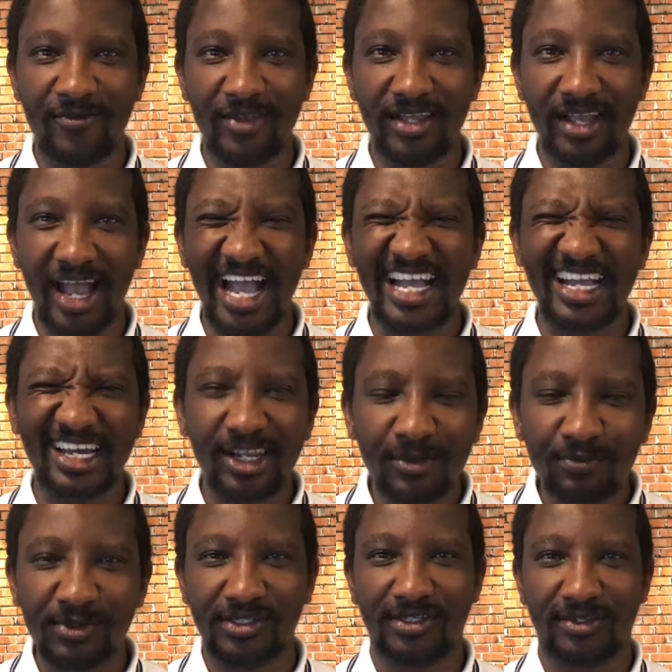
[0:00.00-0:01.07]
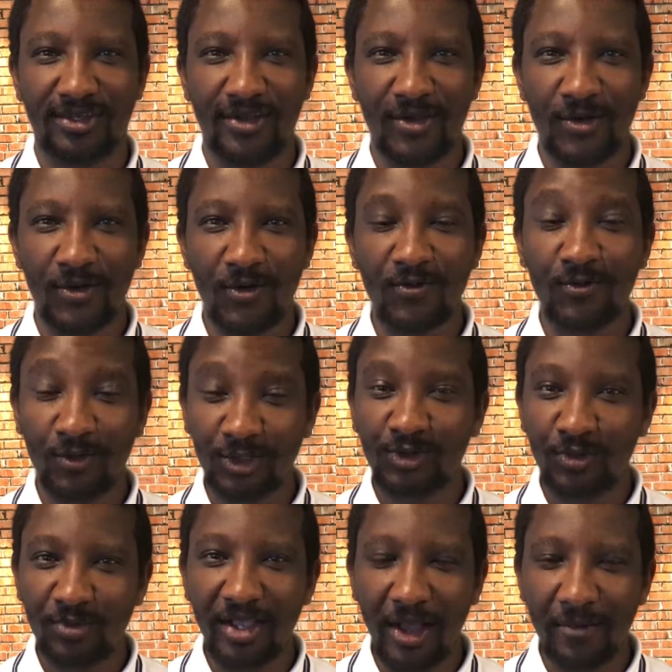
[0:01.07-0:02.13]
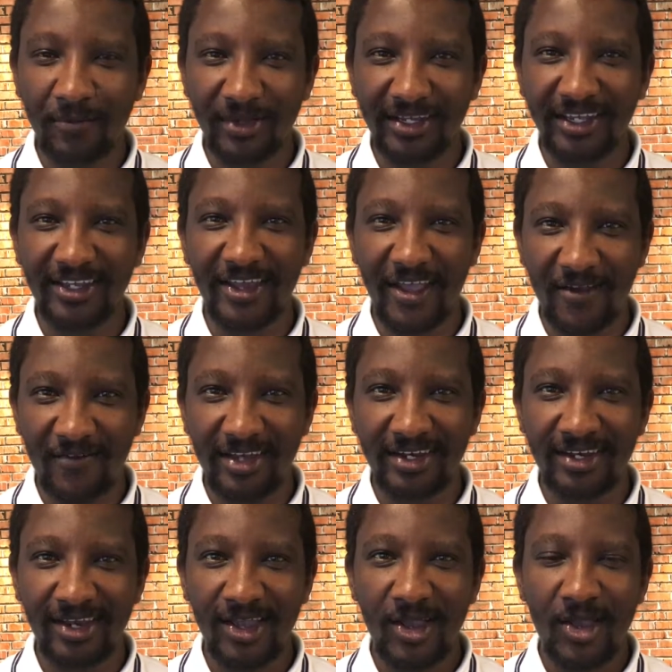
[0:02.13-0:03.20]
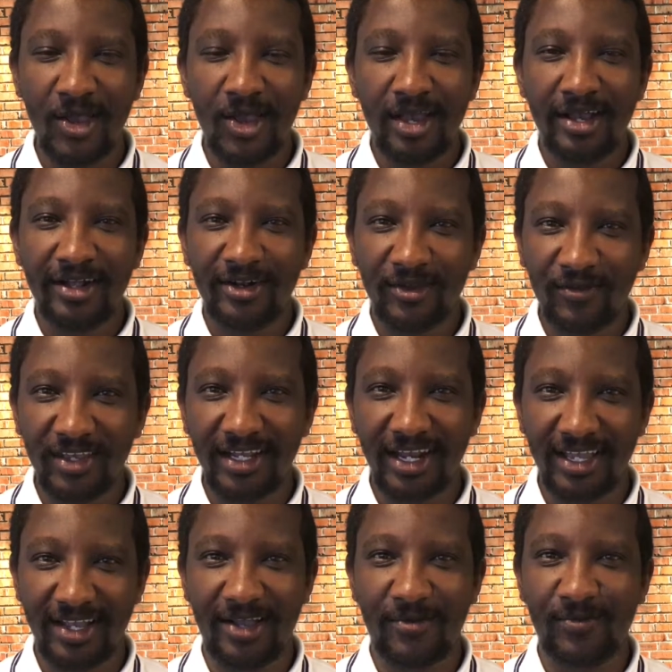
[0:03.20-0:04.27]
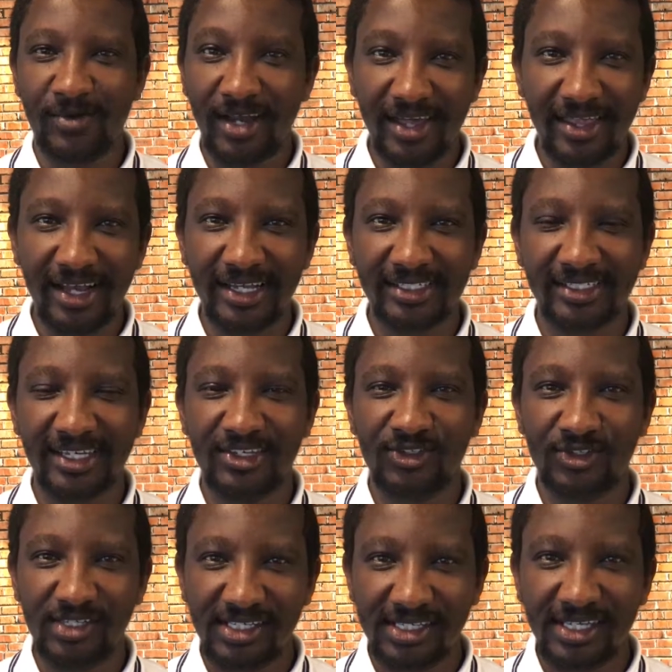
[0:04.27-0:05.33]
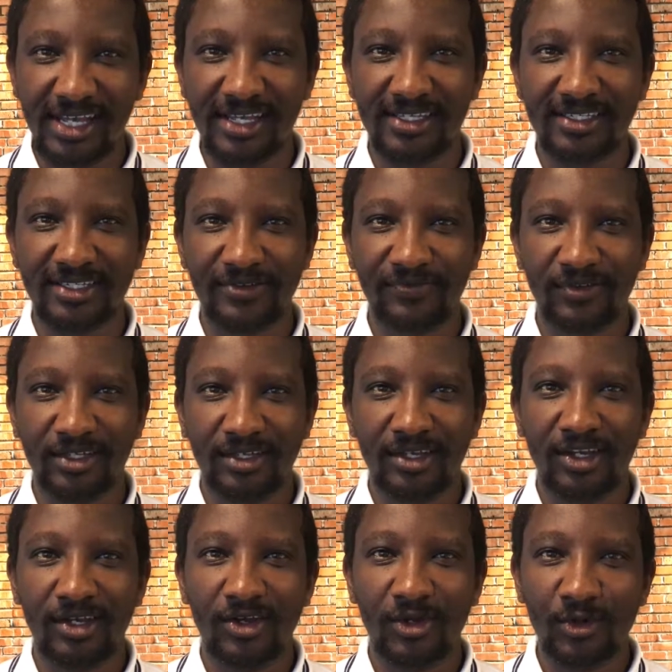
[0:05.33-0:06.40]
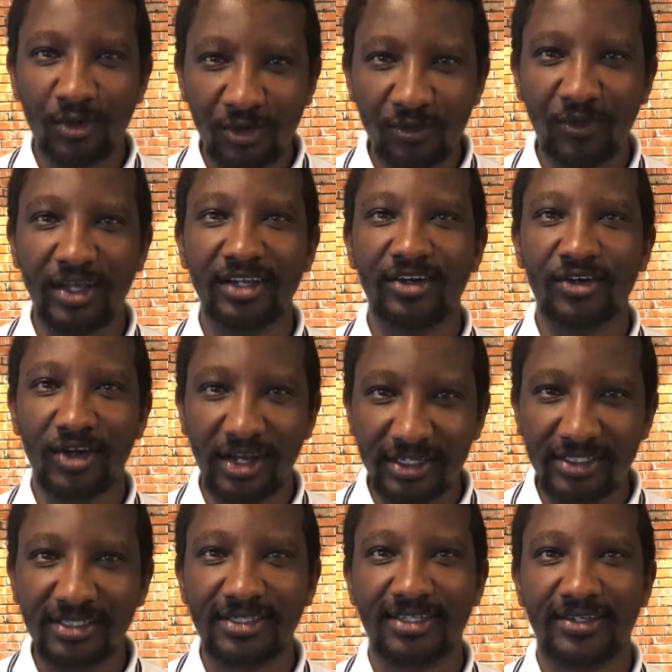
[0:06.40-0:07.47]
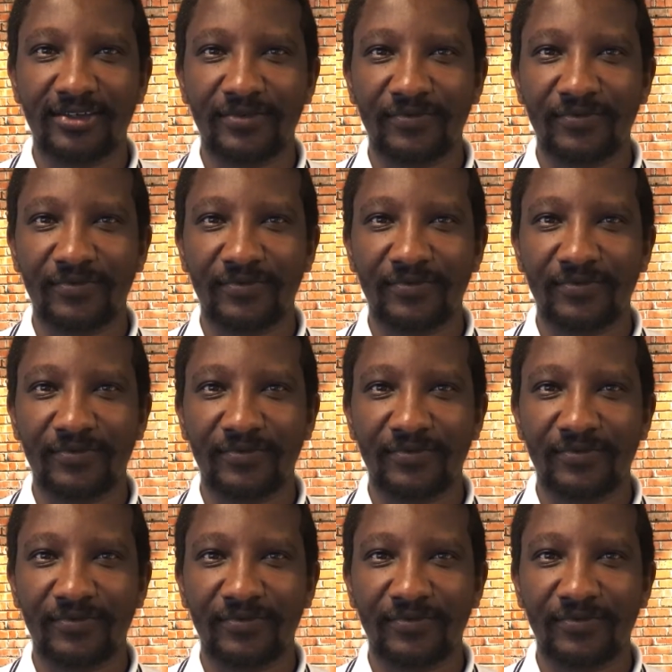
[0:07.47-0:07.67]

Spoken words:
Having a grip of what will be happening in heaven, living like brothers and sisters, glorifying Christ.